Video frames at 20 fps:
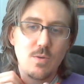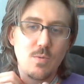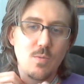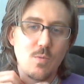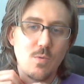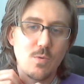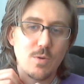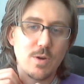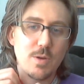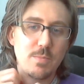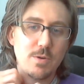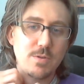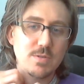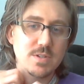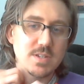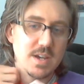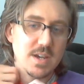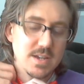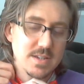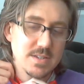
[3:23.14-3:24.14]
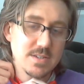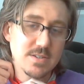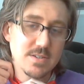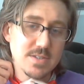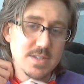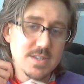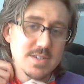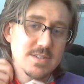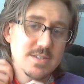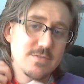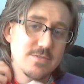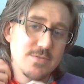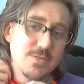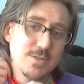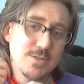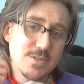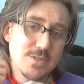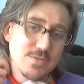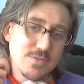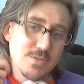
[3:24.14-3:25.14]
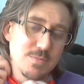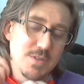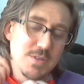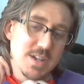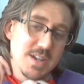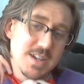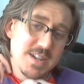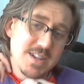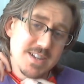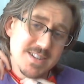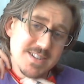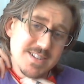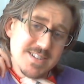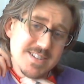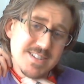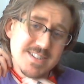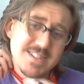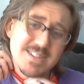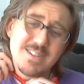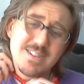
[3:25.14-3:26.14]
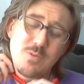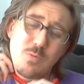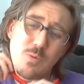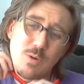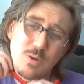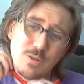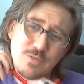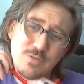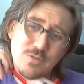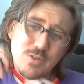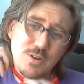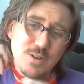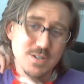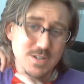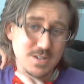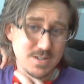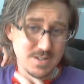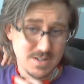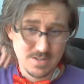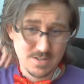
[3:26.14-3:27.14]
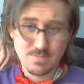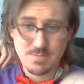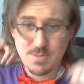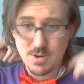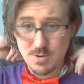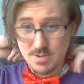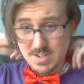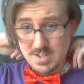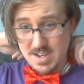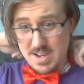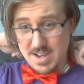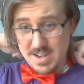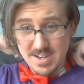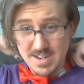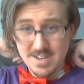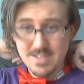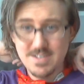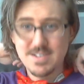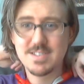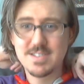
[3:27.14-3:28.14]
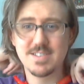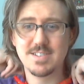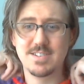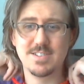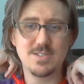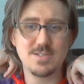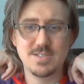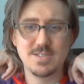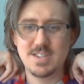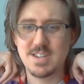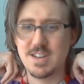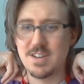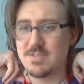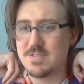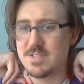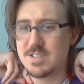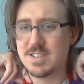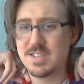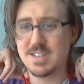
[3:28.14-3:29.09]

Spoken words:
worn a bow tie, so this is a first for me. World first bow tie. You know what? Close enough.